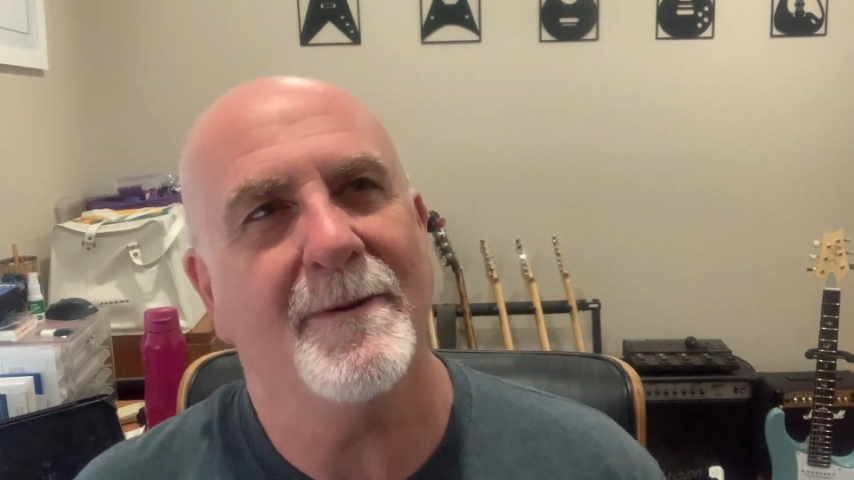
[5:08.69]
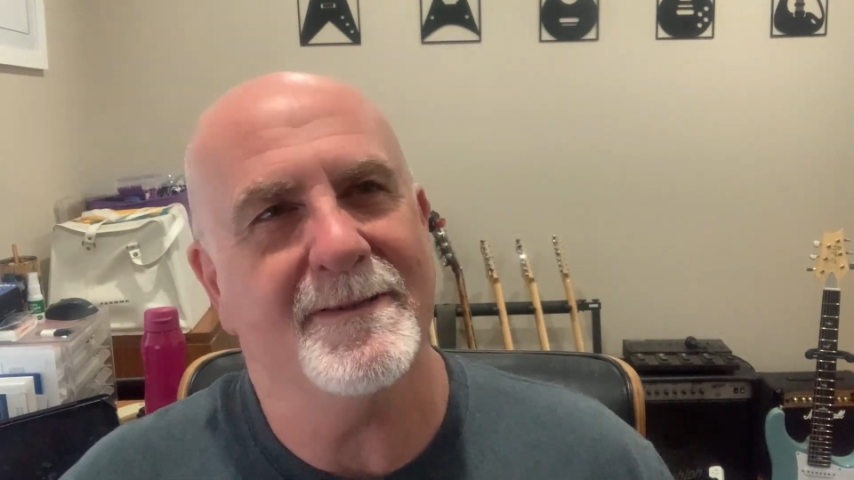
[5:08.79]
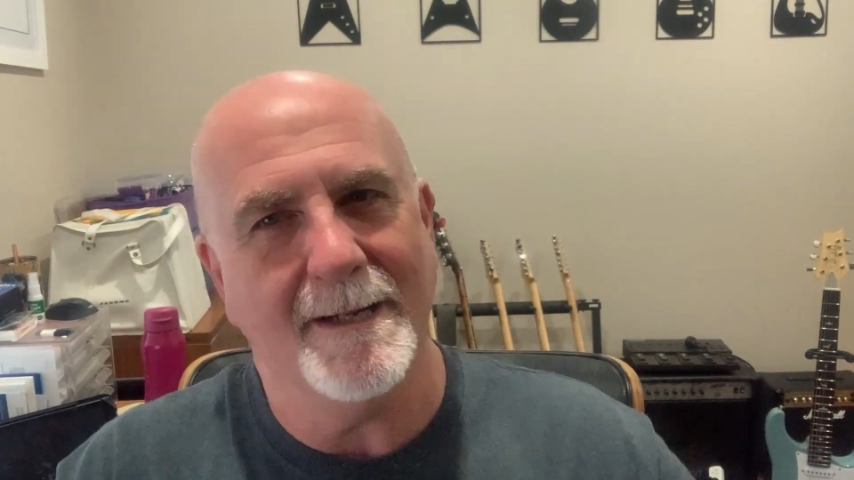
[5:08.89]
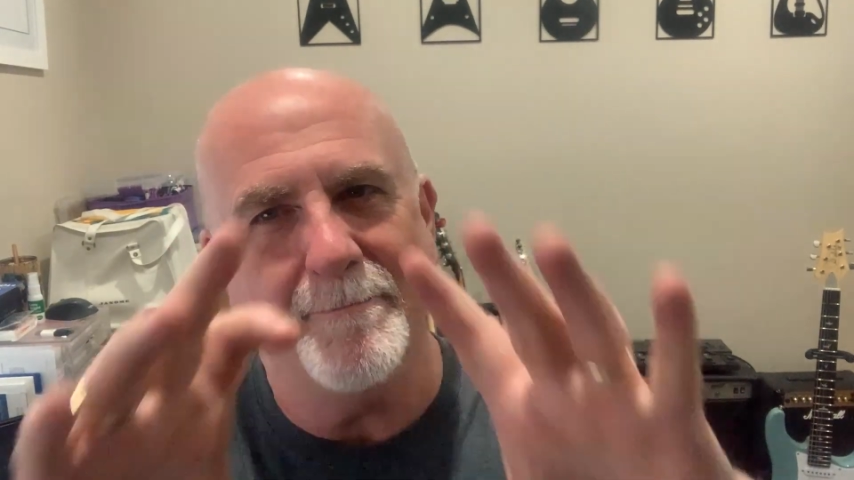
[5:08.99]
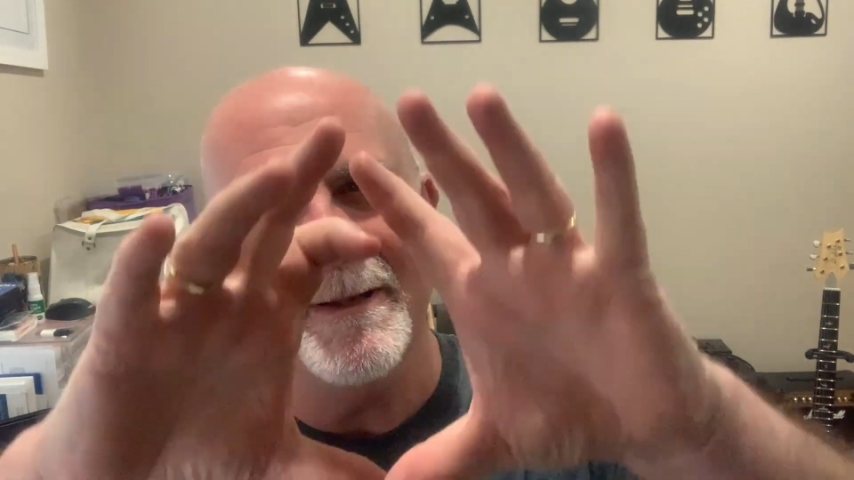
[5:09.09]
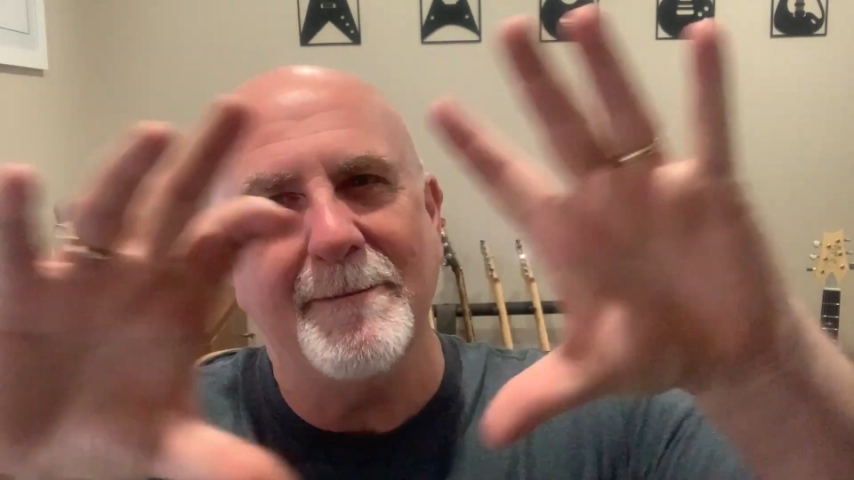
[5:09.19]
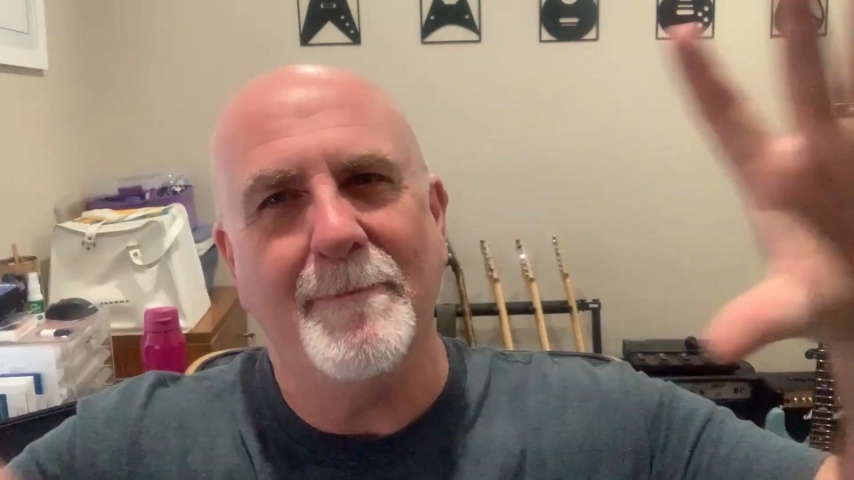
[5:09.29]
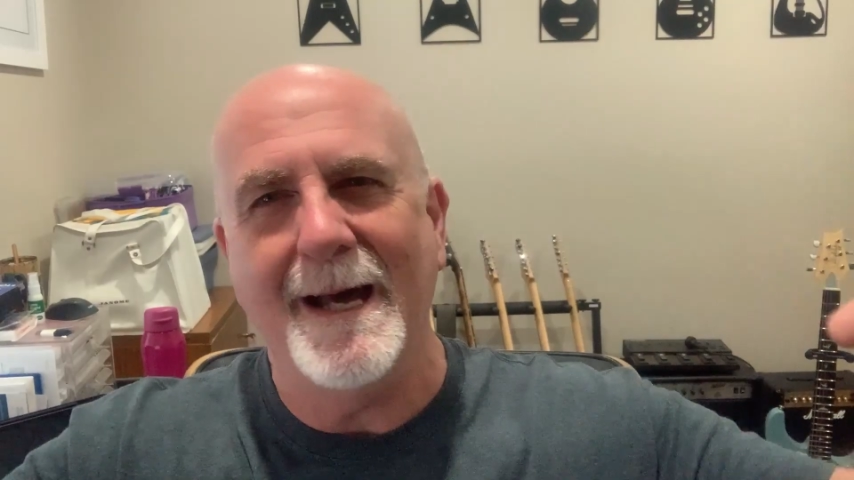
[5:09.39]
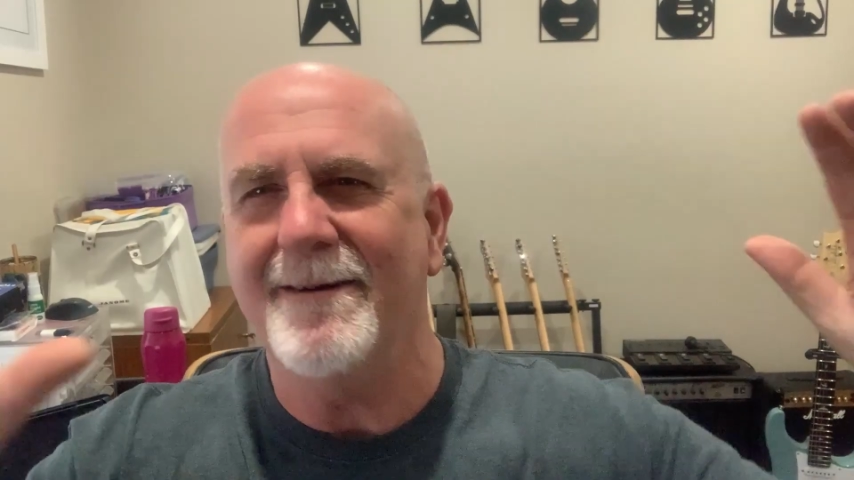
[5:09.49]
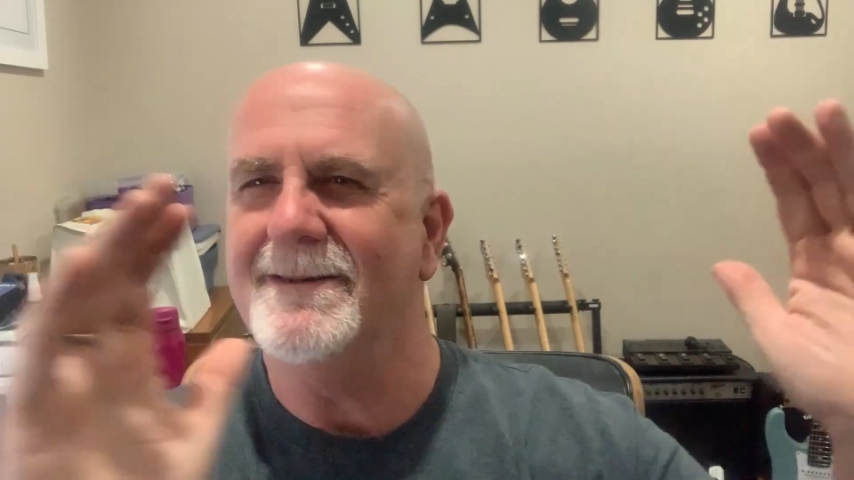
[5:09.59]
Is it a big
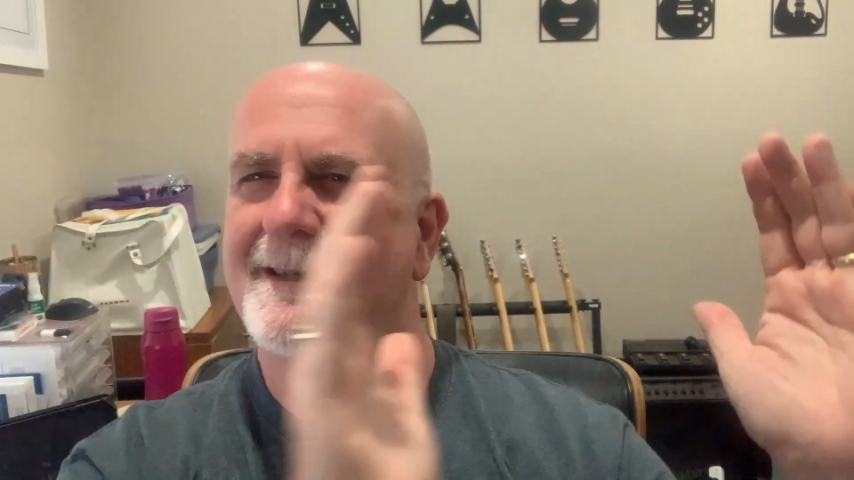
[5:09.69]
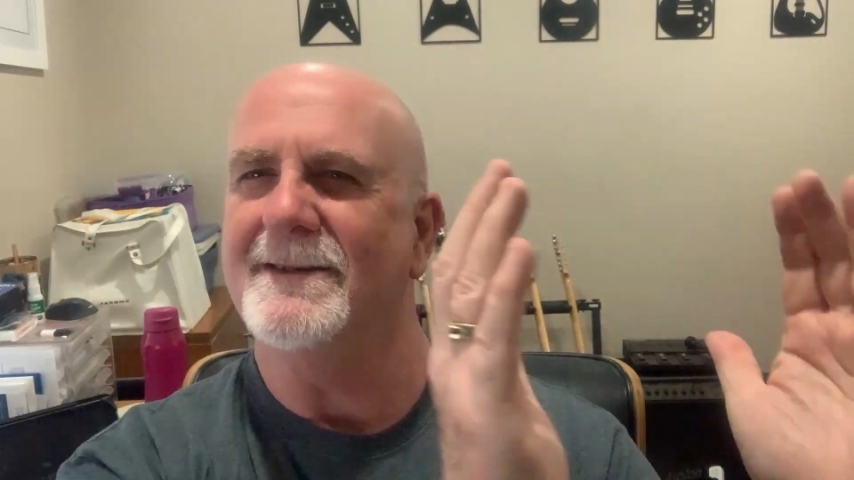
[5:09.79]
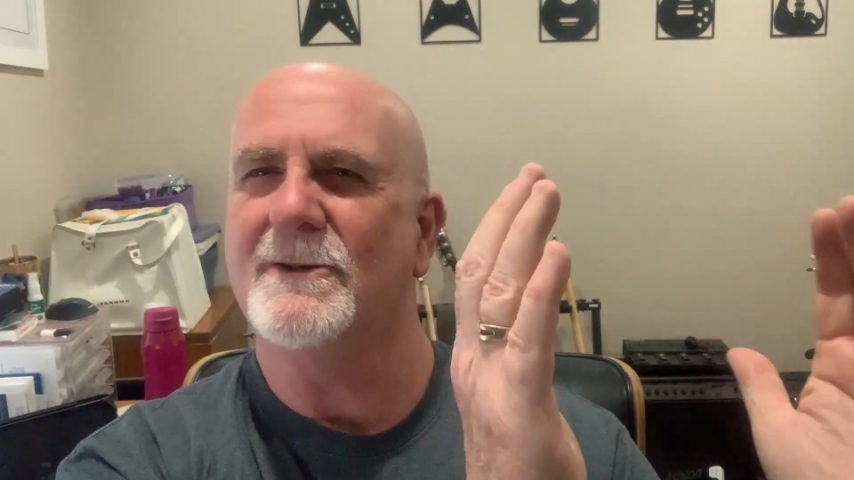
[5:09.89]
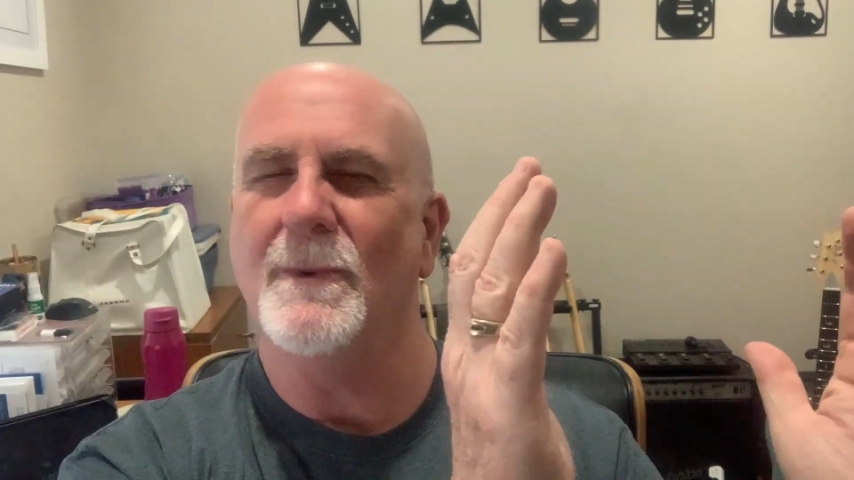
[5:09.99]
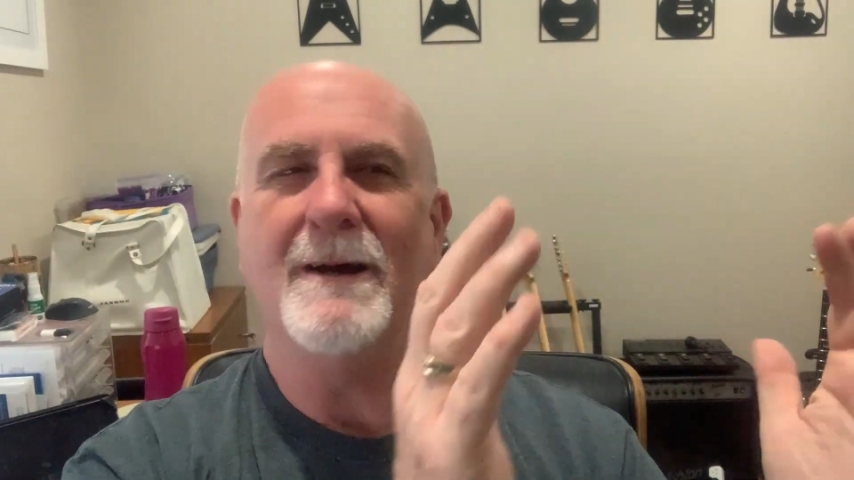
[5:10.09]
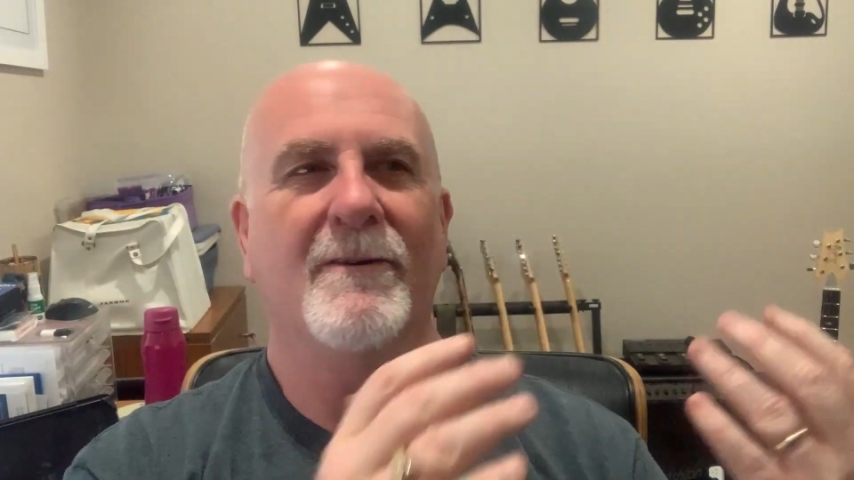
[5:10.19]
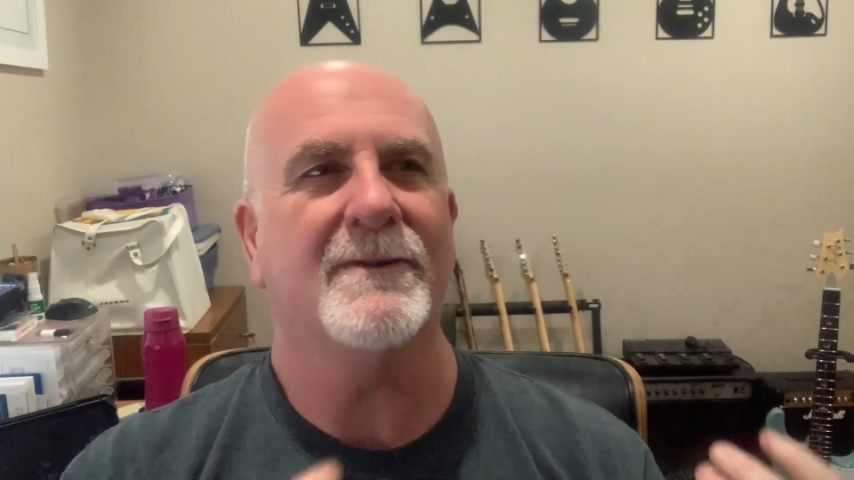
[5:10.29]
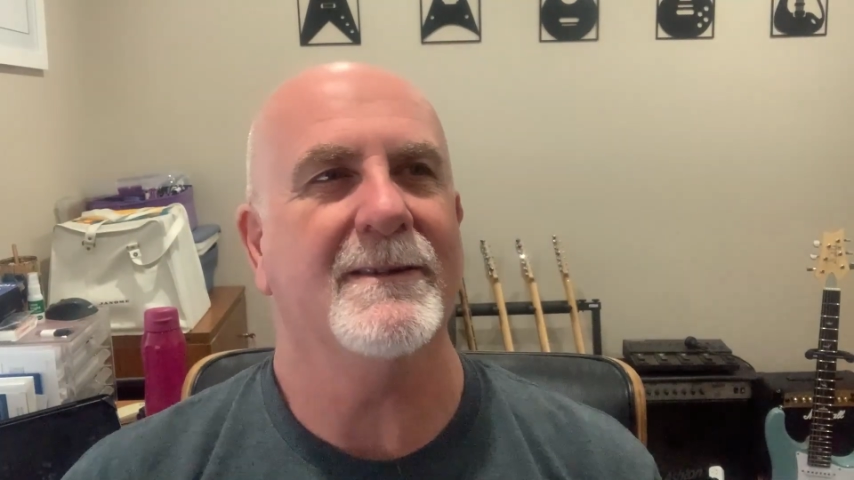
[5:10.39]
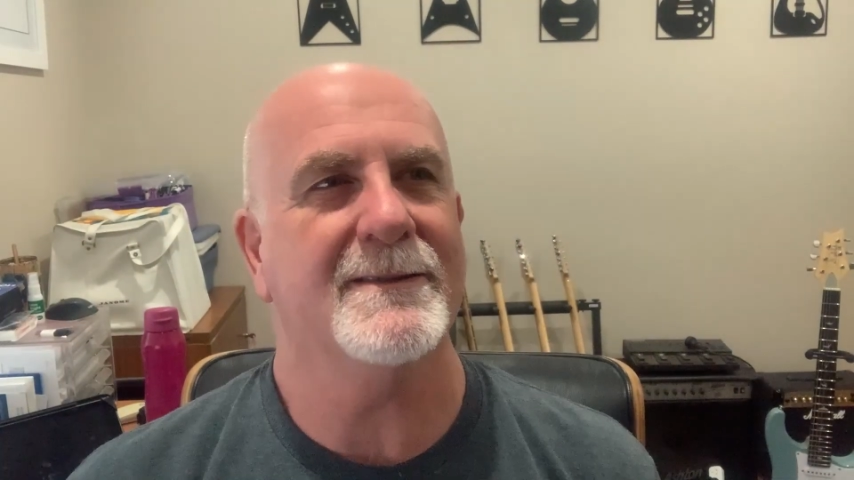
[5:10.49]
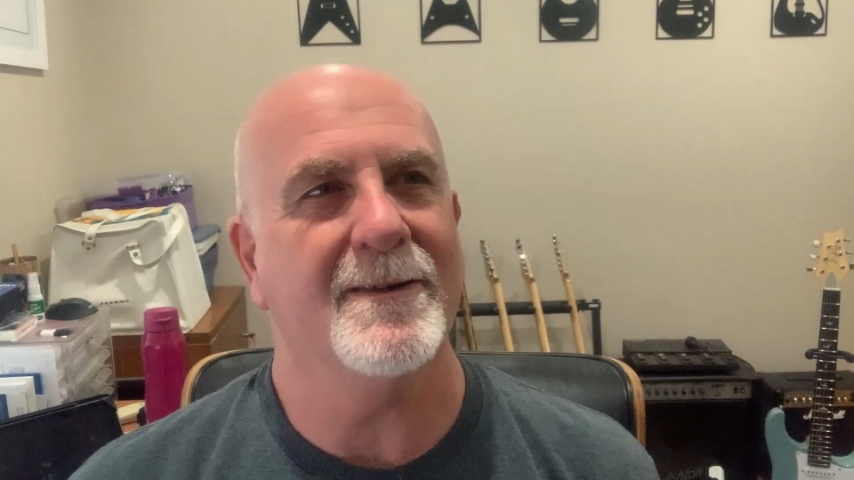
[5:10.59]
banner? Is it a square off to
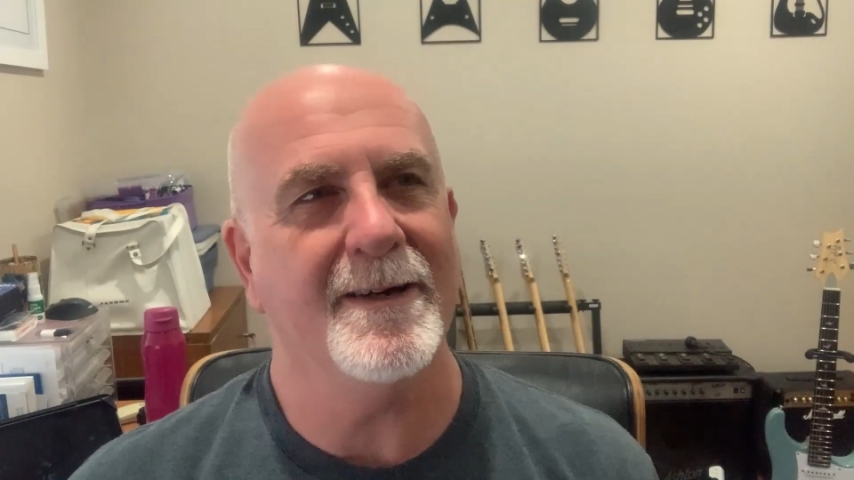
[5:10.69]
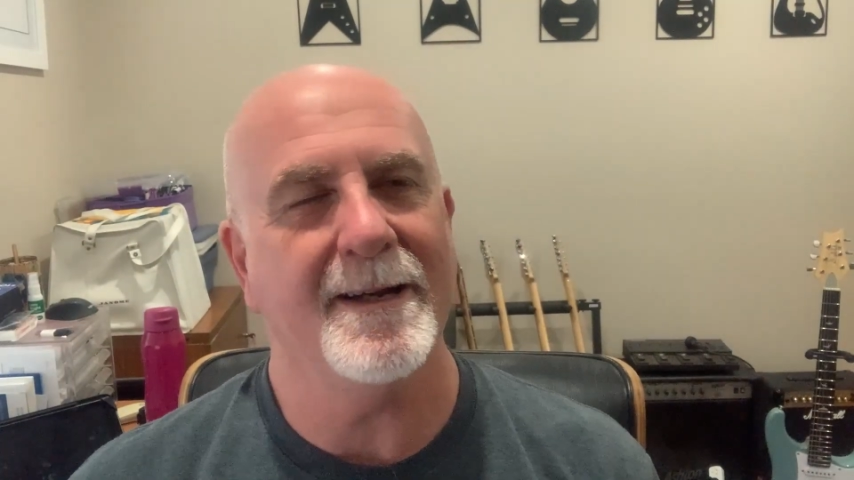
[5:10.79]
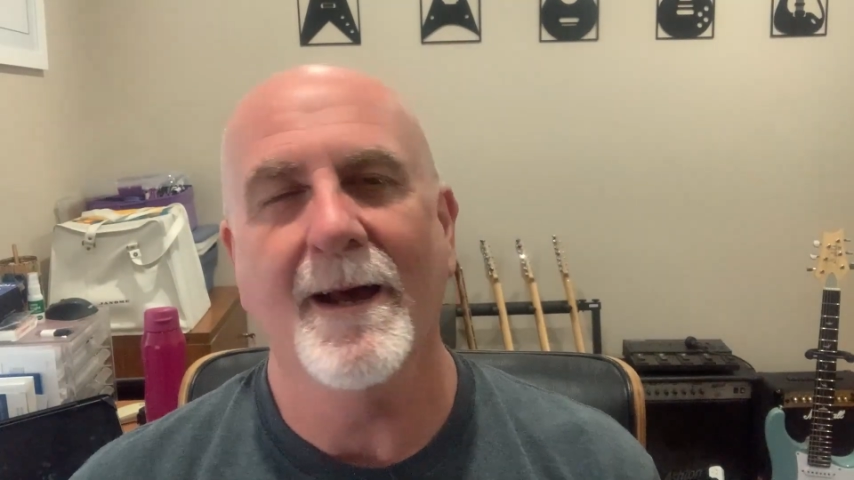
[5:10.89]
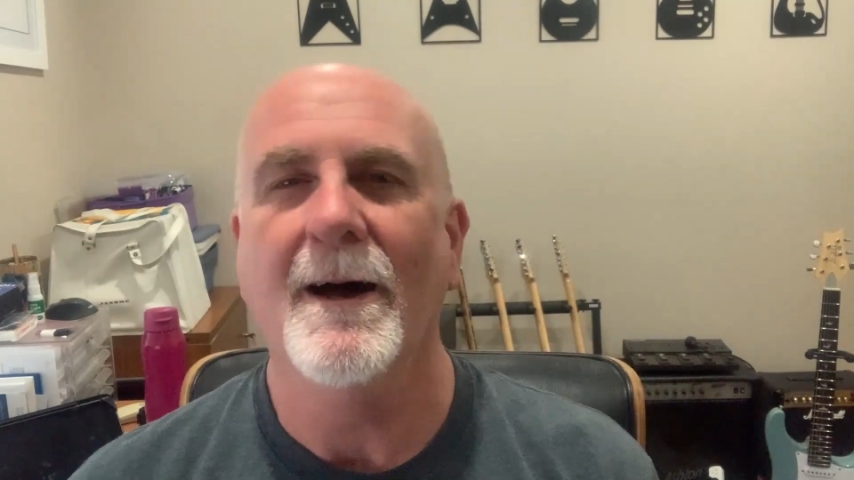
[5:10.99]
the side?